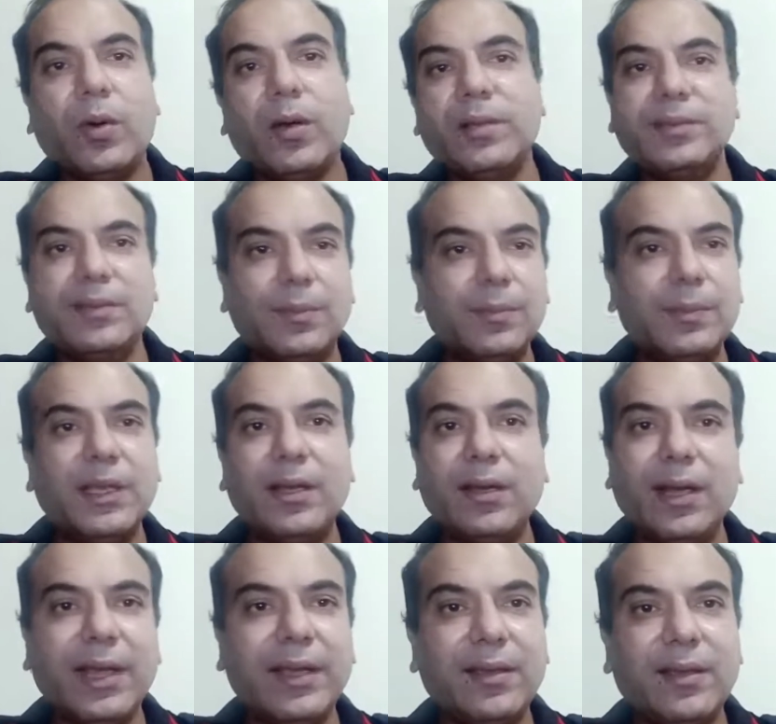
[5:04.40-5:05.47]
or
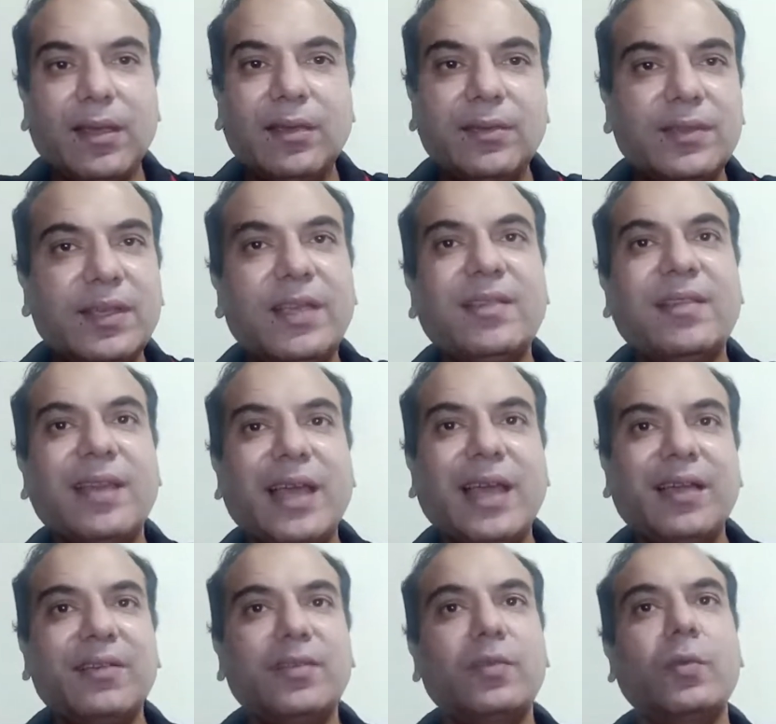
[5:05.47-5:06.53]
something like 6
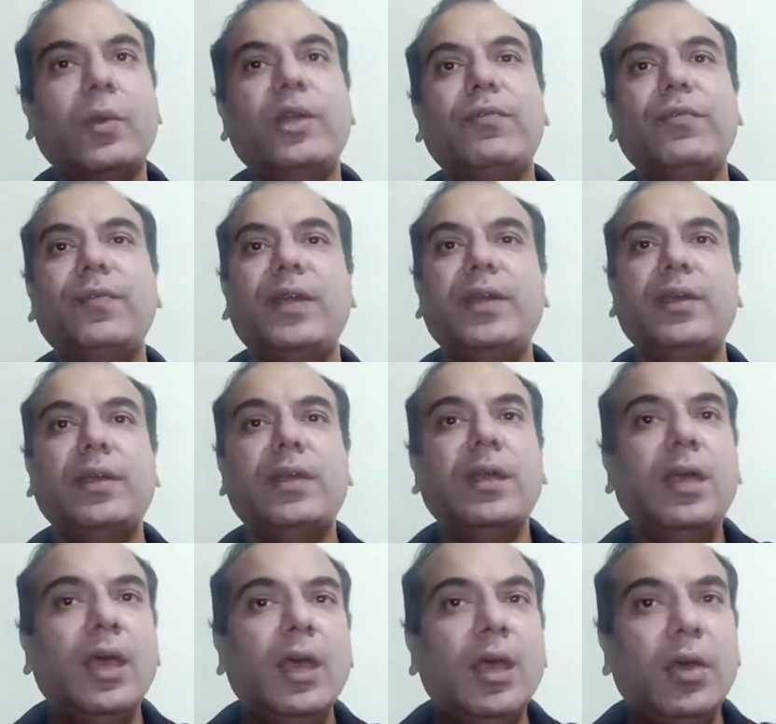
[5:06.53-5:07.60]
lakh square feet
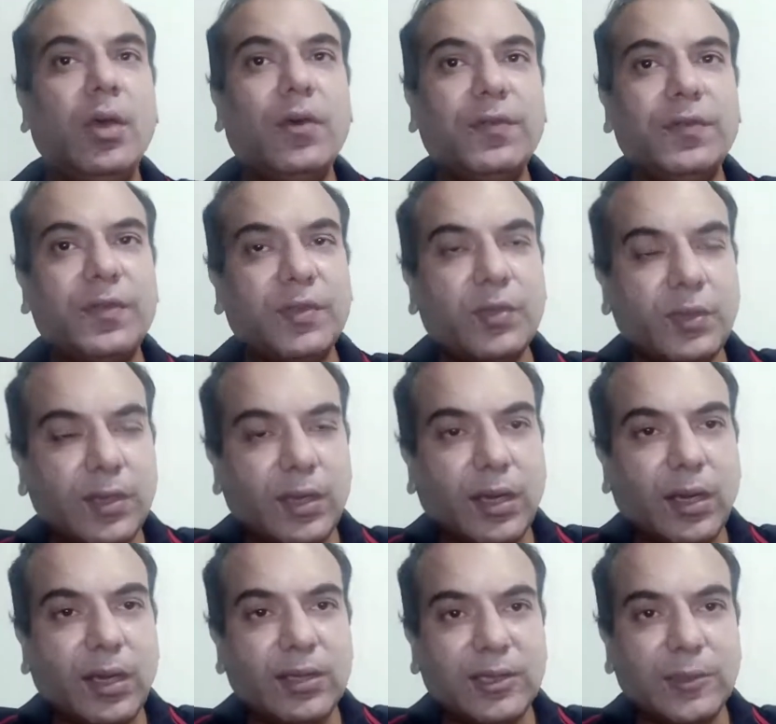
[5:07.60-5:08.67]
of
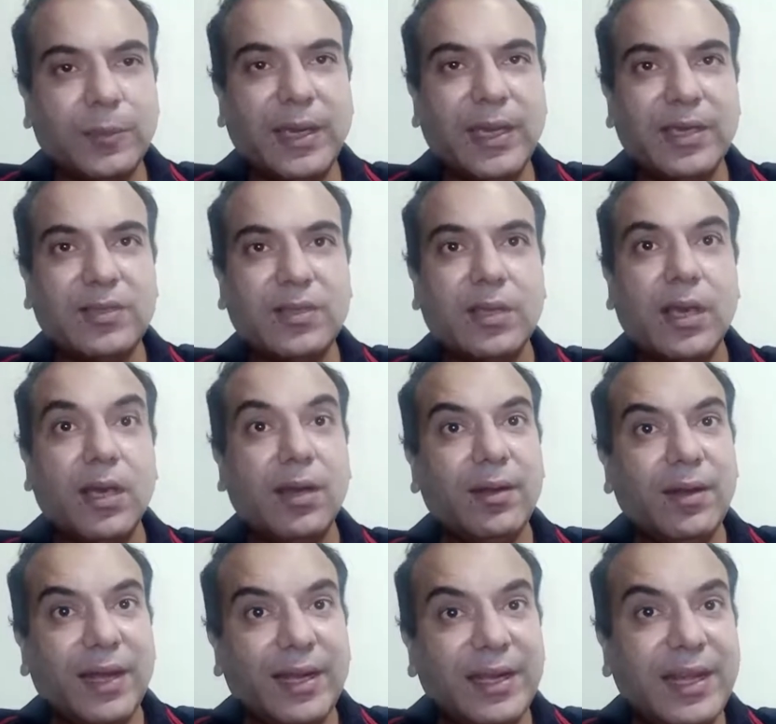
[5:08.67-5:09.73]
space,
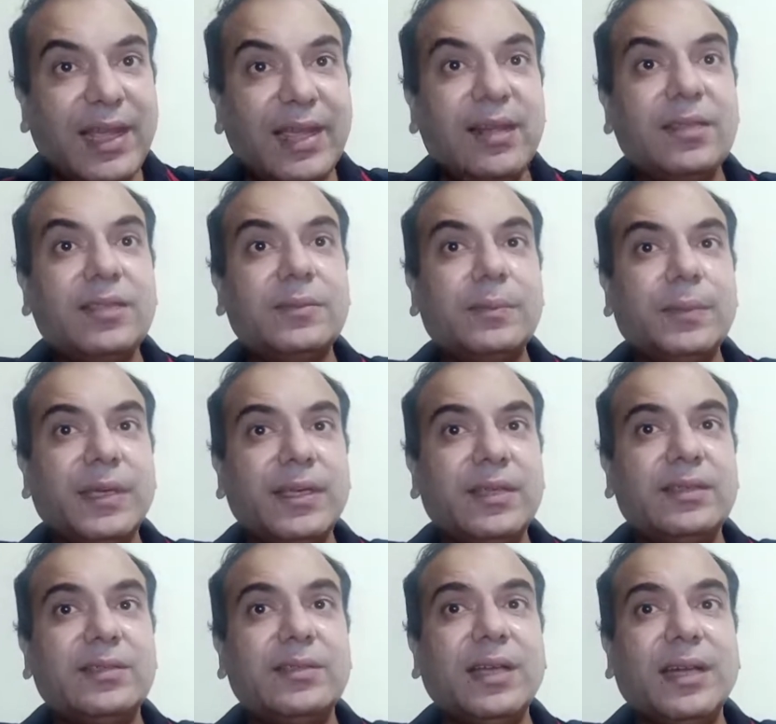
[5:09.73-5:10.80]
retail
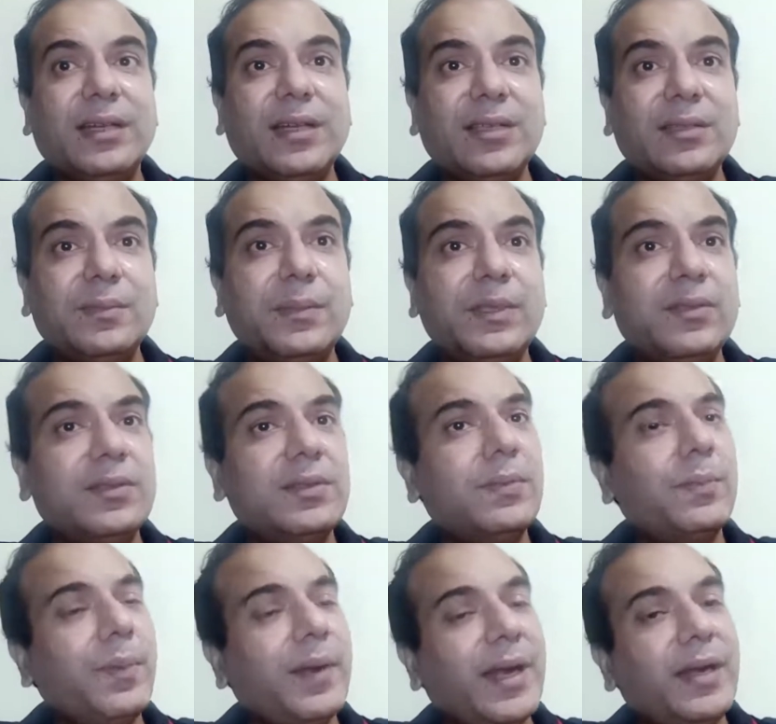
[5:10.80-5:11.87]
space that has been
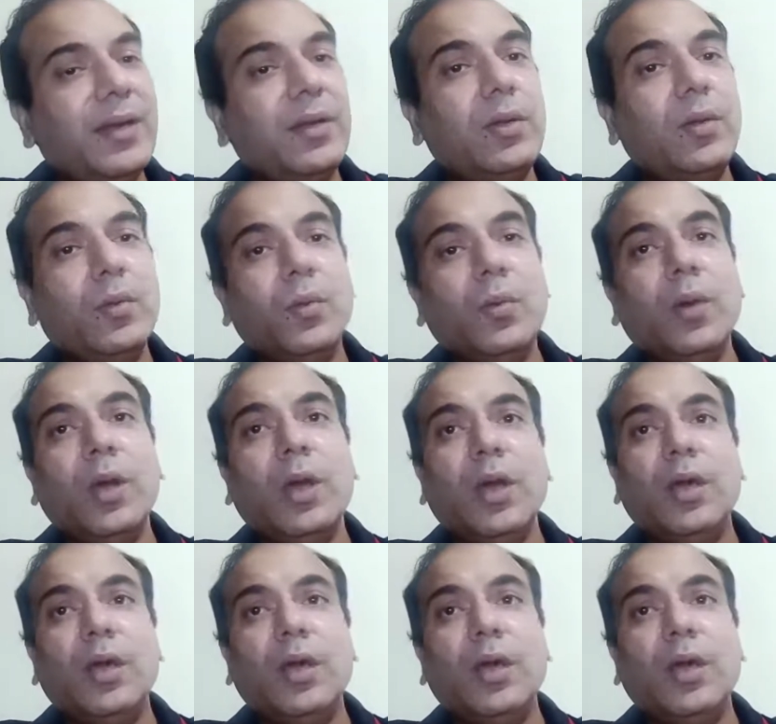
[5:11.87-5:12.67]
spread to